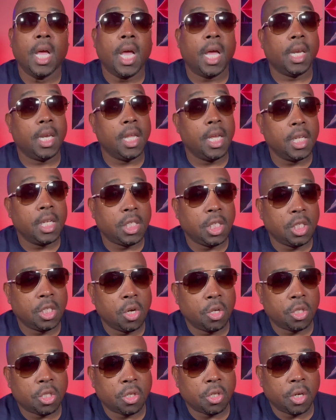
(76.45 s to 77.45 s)
Then she's
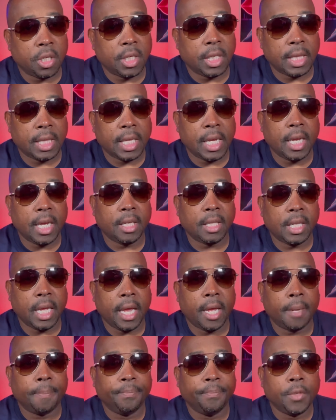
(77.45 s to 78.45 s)
going to start to think
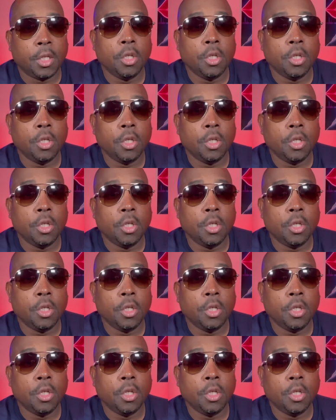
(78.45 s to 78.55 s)
that